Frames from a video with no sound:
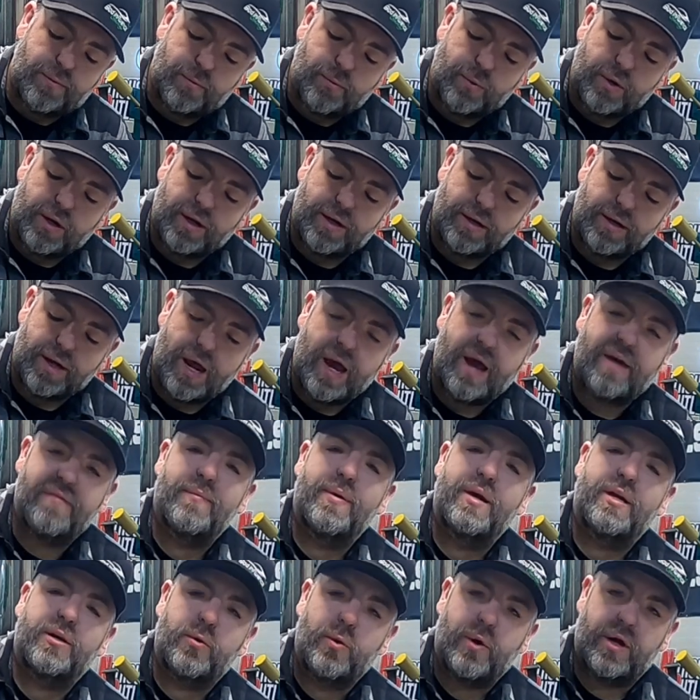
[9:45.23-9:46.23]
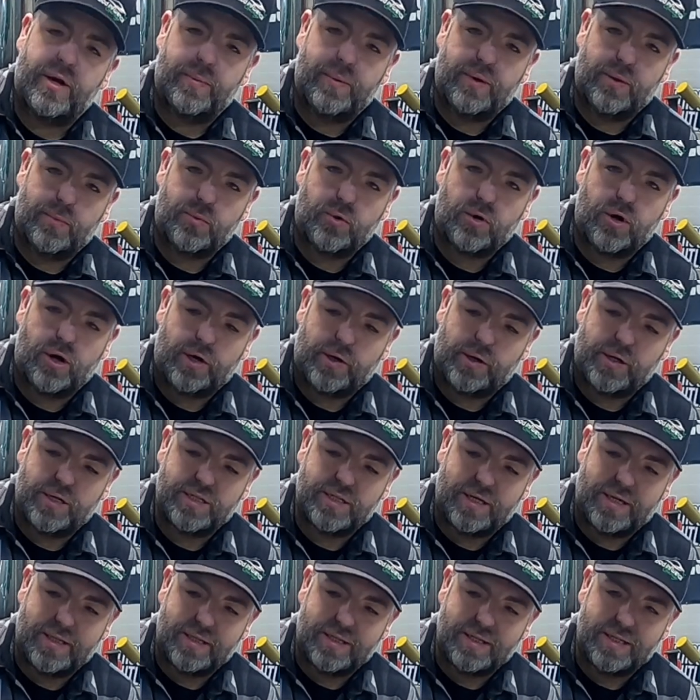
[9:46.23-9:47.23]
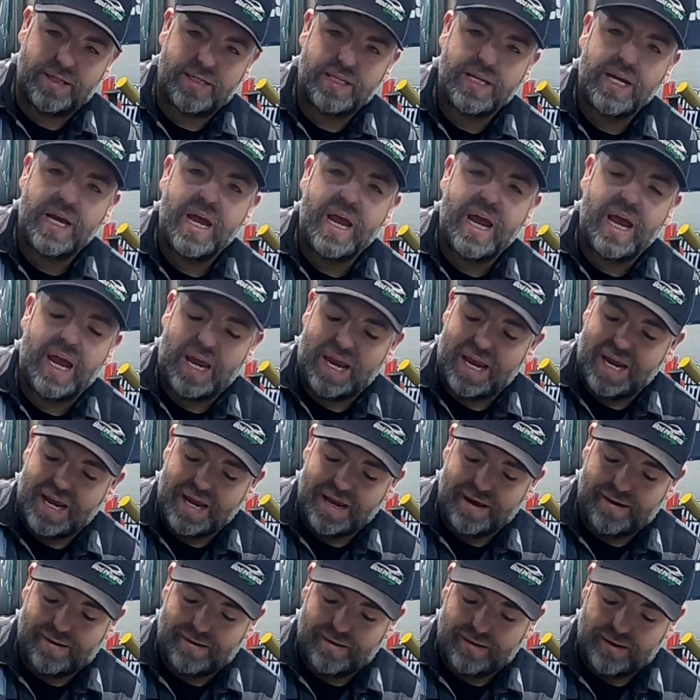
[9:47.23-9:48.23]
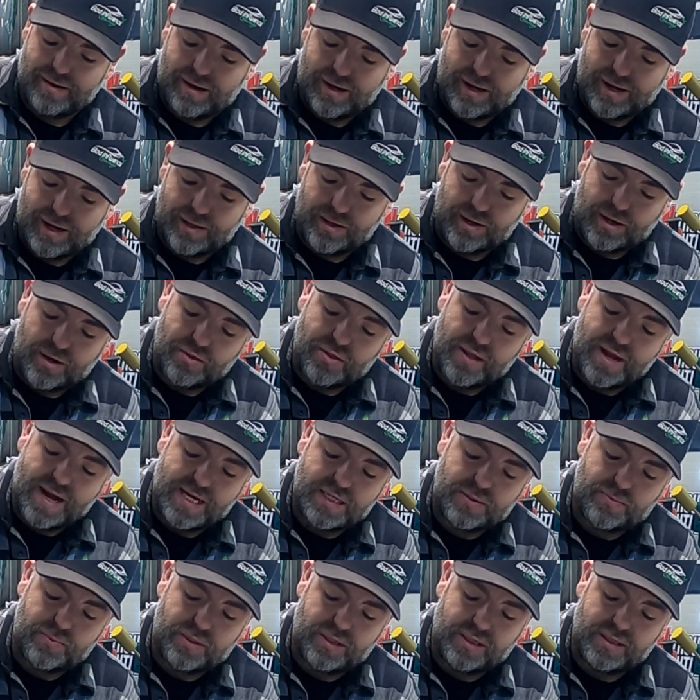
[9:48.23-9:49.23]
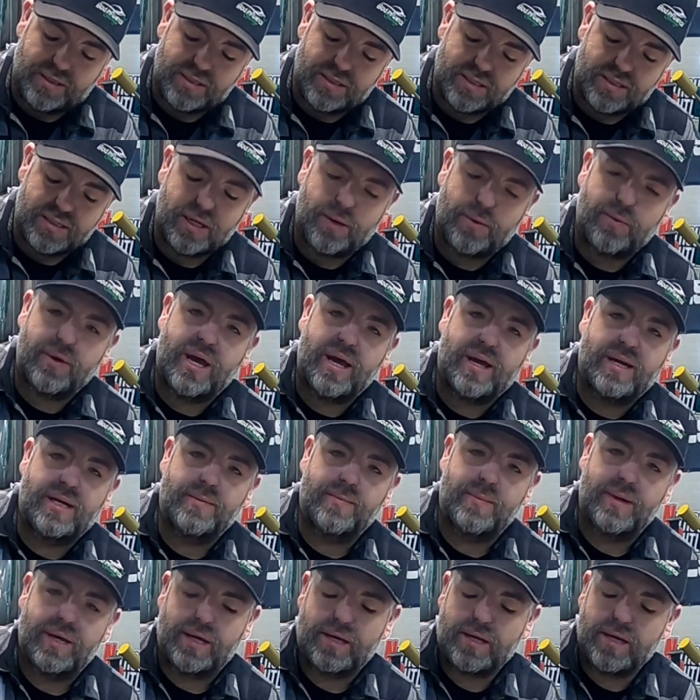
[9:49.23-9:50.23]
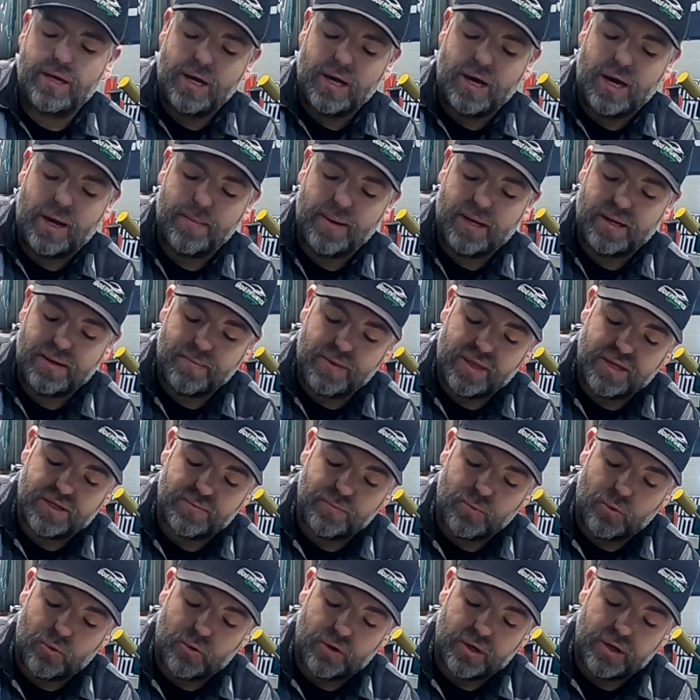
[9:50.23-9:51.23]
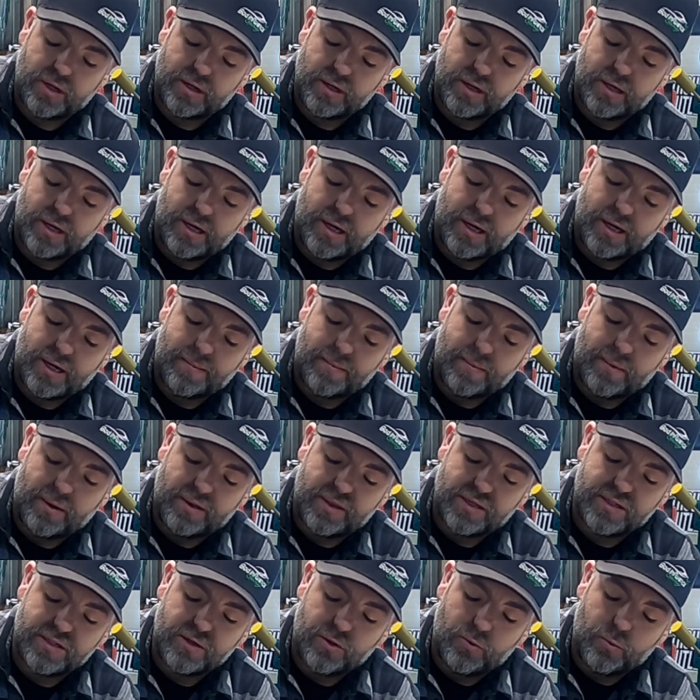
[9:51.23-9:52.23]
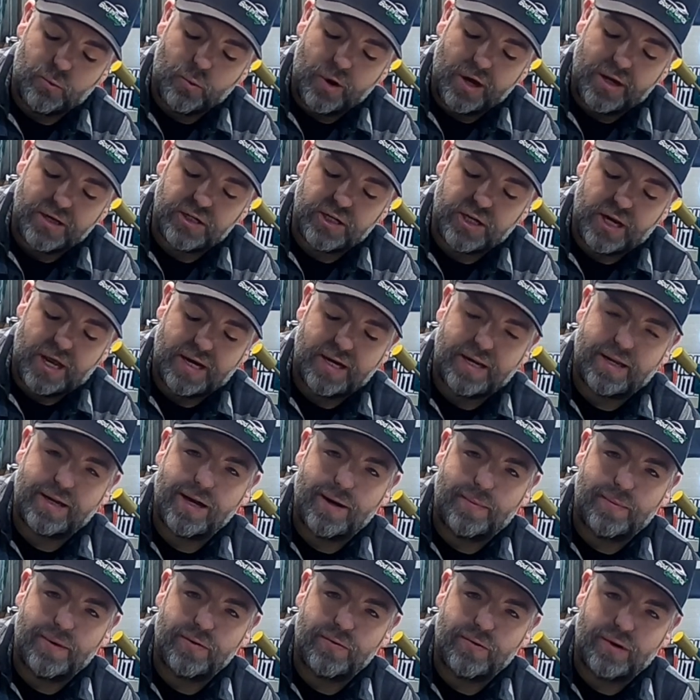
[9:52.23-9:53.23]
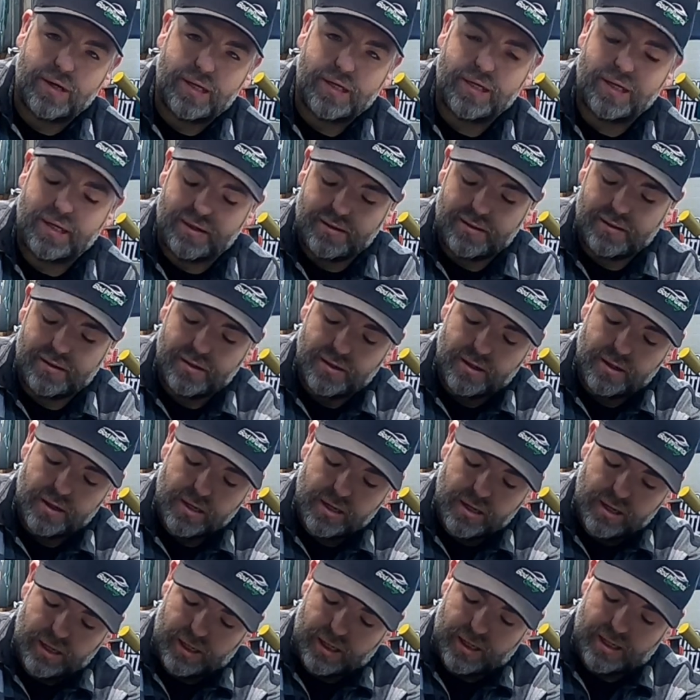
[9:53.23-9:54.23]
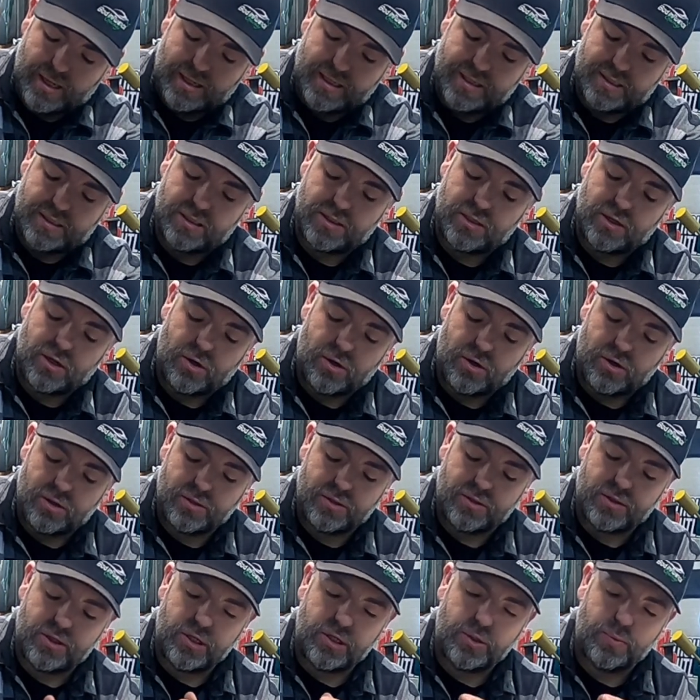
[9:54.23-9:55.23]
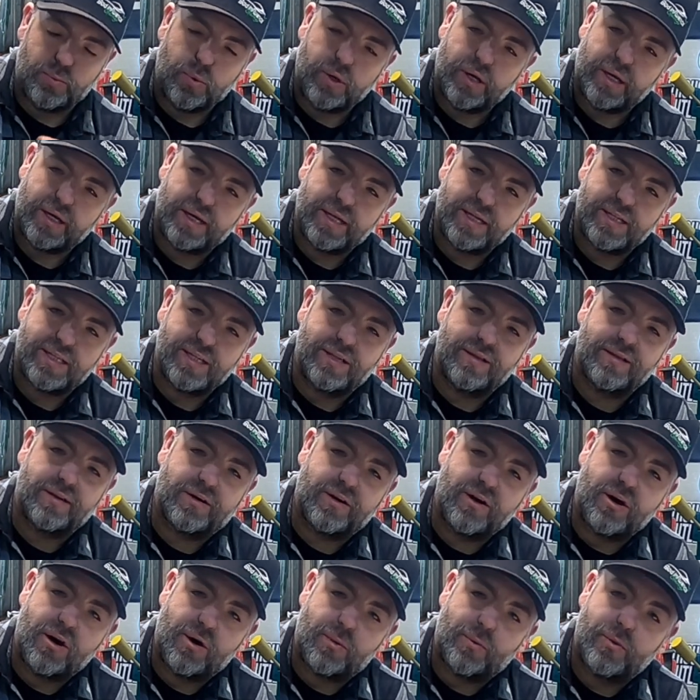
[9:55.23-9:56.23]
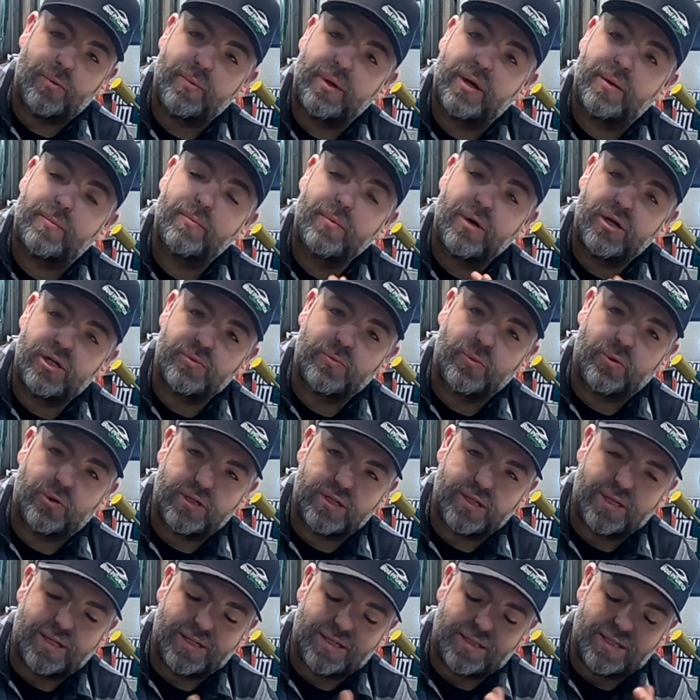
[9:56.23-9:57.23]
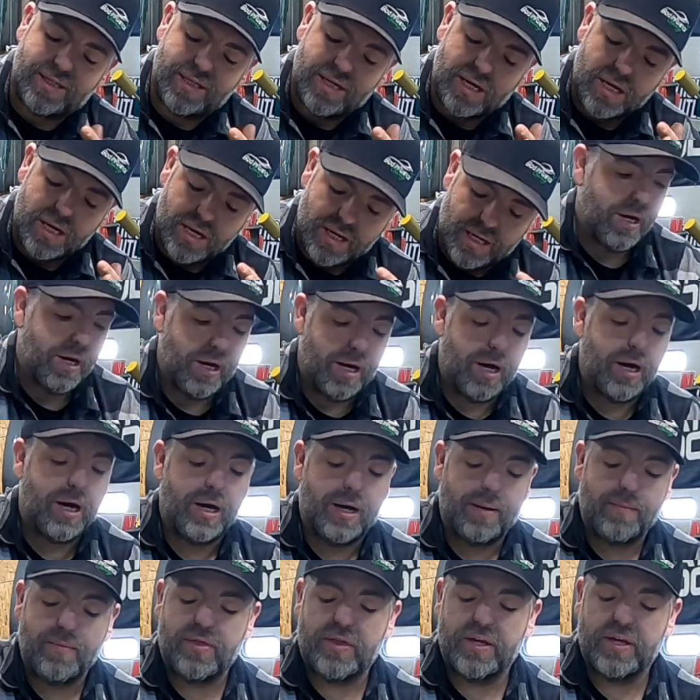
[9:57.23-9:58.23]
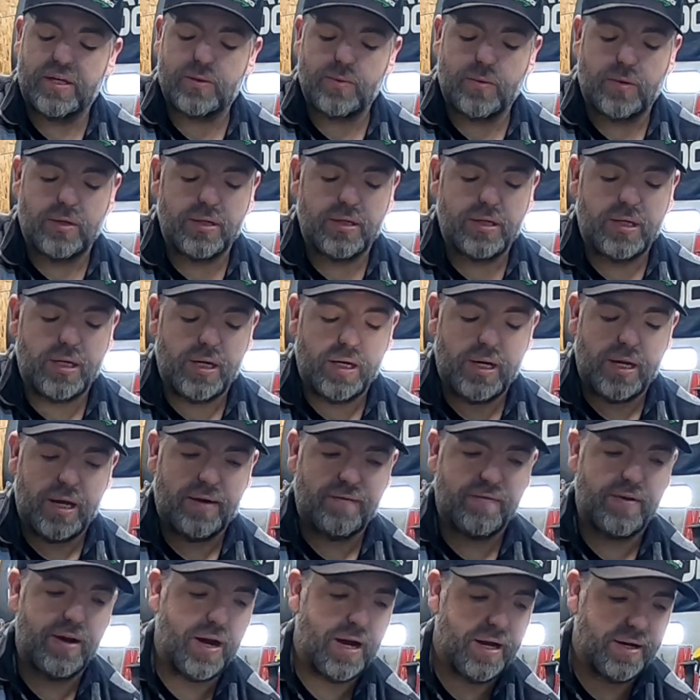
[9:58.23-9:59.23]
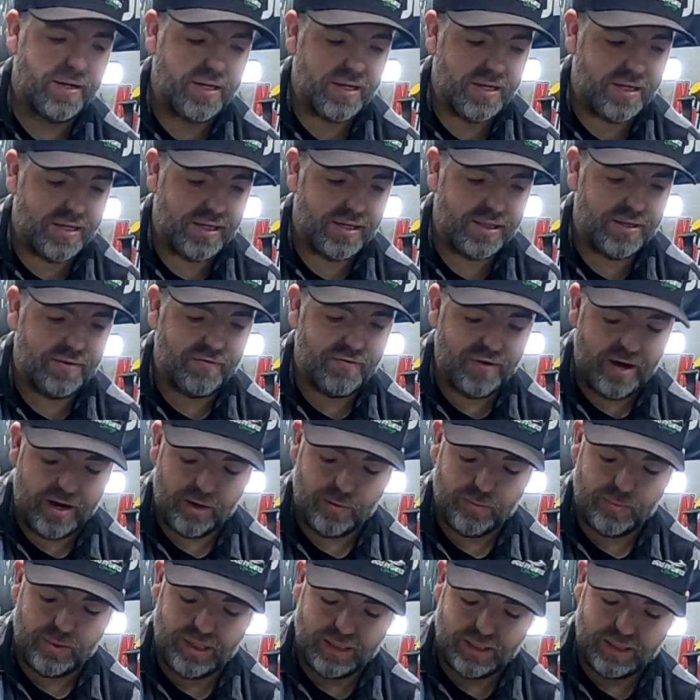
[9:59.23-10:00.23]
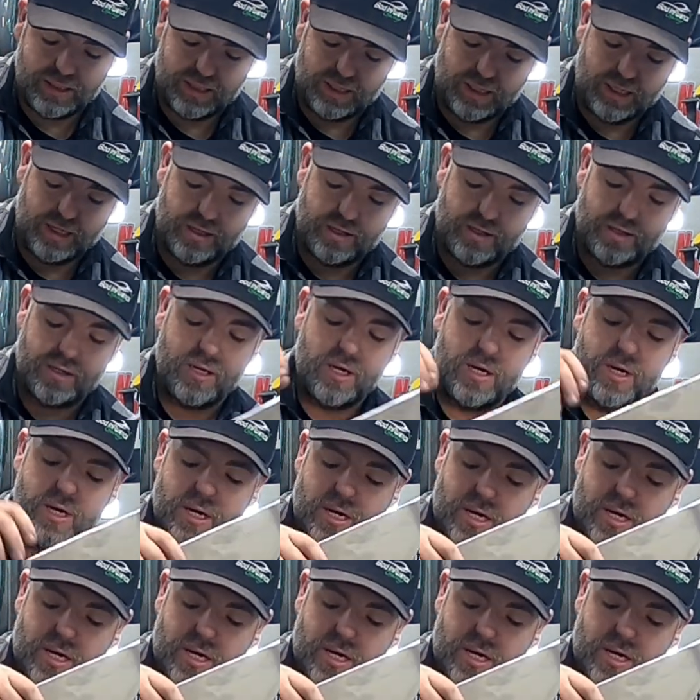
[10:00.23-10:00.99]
we have made quite a bit of progress on this, and uh, our last pieces that we had to make, I made this morning, um, this little wedge that had to come in right here. Uh, this is all, when it gets in the car, will make much more sense. Um, this one, I've got uh, the final piece here.